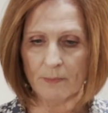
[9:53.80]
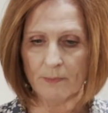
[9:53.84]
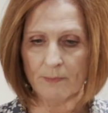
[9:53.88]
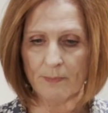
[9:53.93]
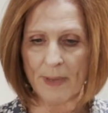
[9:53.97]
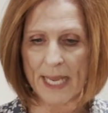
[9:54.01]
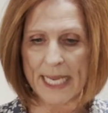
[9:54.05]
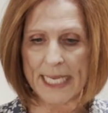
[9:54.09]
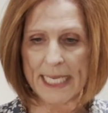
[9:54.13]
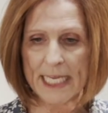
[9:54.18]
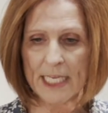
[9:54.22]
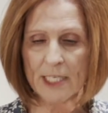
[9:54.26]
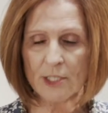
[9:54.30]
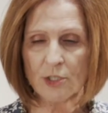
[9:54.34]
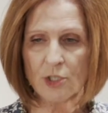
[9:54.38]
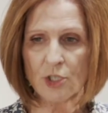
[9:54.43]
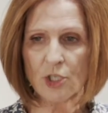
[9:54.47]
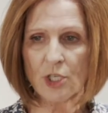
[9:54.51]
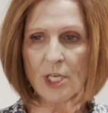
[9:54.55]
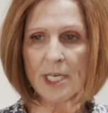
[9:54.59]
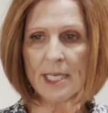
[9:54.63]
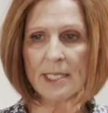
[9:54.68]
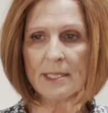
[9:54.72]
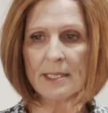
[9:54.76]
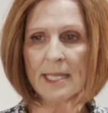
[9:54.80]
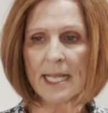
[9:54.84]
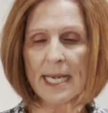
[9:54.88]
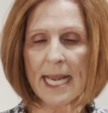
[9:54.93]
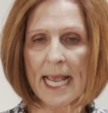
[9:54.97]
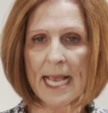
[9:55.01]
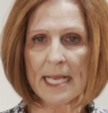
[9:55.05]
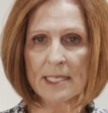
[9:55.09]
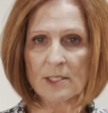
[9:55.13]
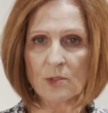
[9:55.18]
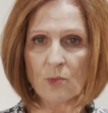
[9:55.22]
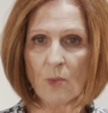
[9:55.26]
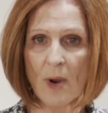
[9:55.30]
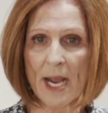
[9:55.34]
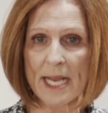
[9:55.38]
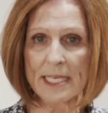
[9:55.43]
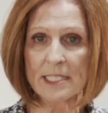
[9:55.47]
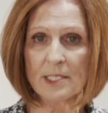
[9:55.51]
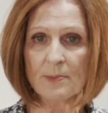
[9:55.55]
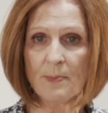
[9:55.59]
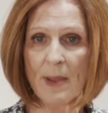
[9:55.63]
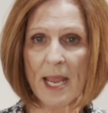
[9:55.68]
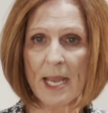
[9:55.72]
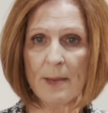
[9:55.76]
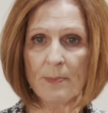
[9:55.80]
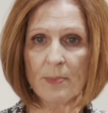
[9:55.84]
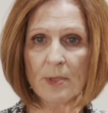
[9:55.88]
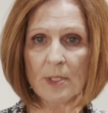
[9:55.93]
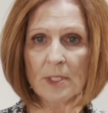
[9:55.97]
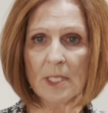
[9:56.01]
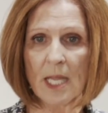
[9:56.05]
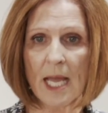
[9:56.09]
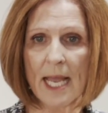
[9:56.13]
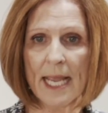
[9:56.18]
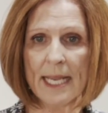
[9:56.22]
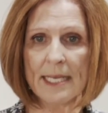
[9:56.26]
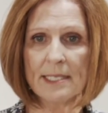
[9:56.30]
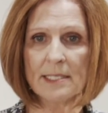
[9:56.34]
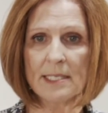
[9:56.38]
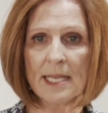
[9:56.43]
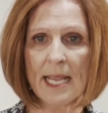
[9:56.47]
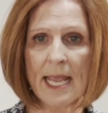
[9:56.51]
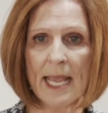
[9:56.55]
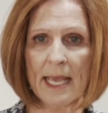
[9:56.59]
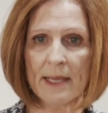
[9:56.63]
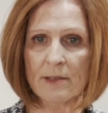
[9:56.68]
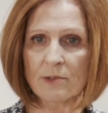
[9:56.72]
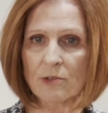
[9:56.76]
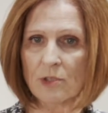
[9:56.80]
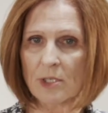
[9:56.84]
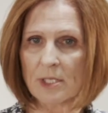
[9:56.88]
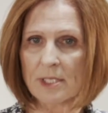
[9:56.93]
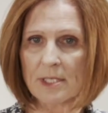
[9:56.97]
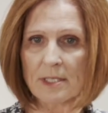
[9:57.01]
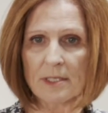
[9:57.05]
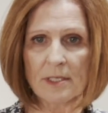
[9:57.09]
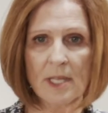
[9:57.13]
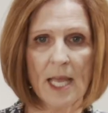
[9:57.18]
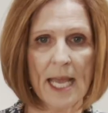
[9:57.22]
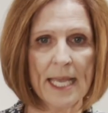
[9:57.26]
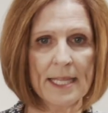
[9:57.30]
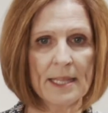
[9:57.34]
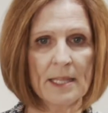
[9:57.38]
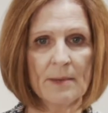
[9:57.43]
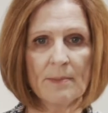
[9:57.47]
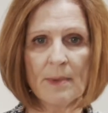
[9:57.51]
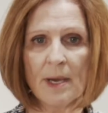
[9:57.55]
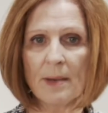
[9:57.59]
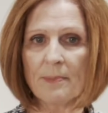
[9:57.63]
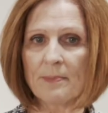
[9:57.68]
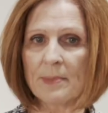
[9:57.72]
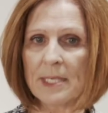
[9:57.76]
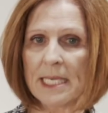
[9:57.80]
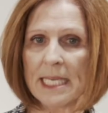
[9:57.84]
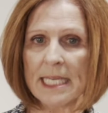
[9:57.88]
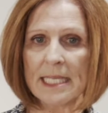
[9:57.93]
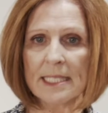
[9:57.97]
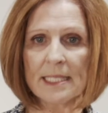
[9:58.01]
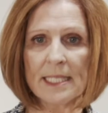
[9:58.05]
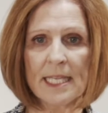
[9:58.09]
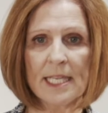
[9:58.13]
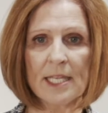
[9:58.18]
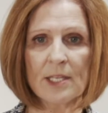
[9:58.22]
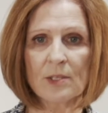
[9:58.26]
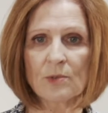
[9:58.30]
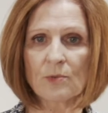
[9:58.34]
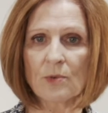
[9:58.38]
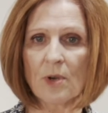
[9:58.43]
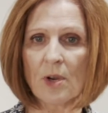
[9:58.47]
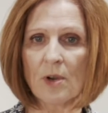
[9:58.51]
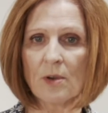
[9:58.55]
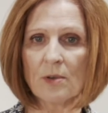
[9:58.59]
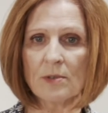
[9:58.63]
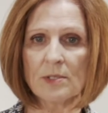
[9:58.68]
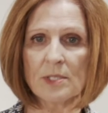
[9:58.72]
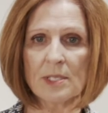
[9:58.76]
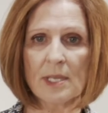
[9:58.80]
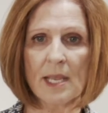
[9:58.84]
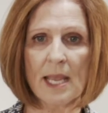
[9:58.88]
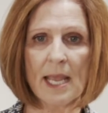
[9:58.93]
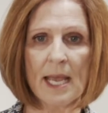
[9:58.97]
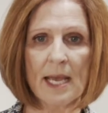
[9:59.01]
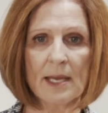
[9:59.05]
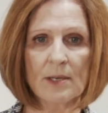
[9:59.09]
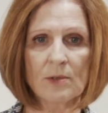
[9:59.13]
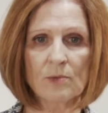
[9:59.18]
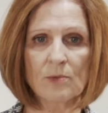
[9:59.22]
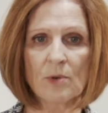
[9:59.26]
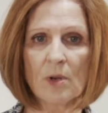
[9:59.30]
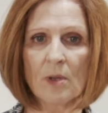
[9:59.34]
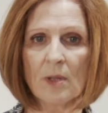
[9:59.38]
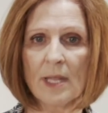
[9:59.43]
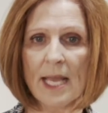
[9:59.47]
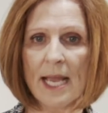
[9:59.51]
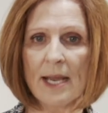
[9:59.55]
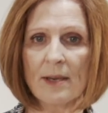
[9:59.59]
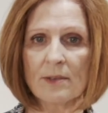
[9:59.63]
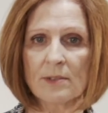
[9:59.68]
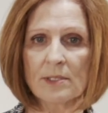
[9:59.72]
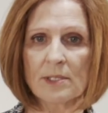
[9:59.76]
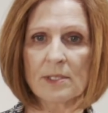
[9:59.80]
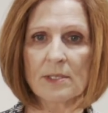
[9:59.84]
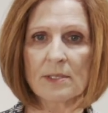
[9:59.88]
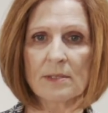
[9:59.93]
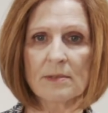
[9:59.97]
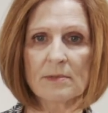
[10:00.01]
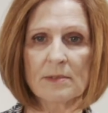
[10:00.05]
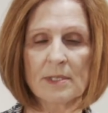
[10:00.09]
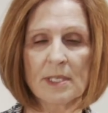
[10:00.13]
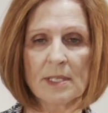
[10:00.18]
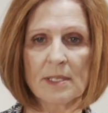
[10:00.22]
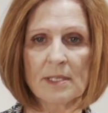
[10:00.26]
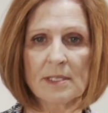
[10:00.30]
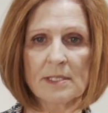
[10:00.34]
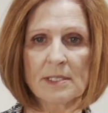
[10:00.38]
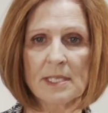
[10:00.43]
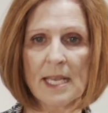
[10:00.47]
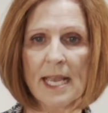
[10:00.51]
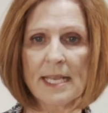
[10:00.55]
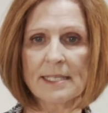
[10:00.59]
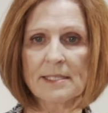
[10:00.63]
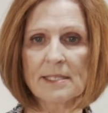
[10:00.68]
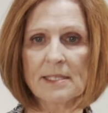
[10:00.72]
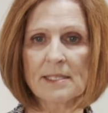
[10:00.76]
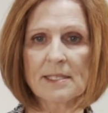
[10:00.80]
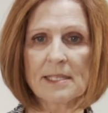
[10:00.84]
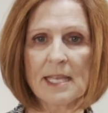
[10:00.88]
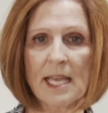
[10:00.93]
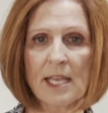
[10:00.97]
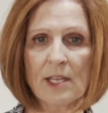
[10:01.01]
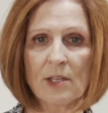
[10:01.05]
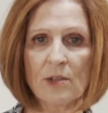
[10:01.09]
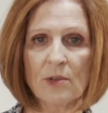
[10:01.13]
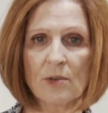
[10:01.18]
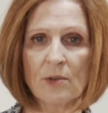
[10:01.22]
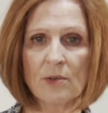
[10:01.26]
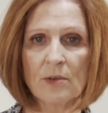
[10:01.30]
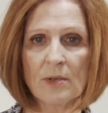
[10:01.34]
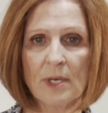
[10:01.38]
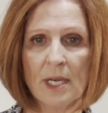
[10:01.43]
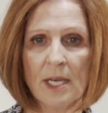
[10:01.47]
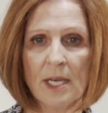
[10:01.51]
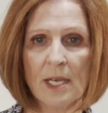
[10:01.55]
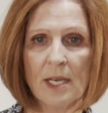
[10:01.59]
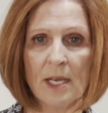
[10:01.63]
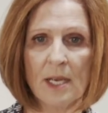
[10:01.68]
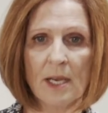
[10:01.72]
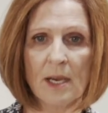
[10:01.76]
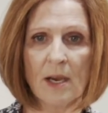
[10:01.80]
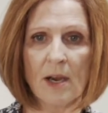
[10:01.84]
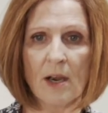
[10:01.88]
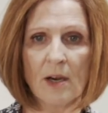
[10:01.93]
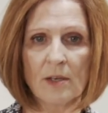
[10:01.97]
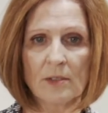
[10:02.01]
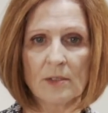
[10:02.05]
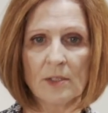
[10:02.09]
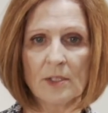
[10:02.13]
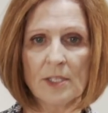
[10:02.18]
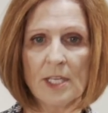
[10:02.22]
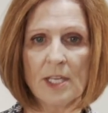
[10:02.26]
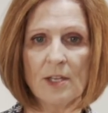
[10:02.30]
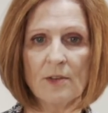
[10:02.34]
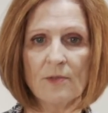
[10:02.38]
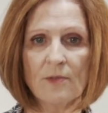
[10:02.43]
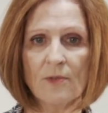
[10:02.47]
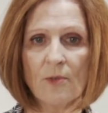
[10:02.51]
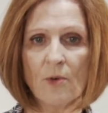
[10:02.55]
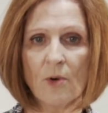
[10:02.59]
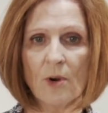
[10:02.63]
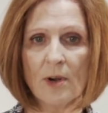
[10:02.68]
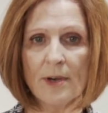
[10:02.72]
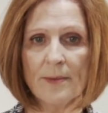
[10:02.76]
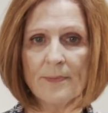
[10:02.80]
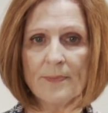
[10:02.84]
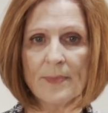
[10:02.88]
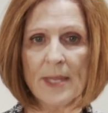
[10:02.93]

baking sheet that has wax paper lined, and just line them up neatly in rows and roll out to the sizes that you are looking for,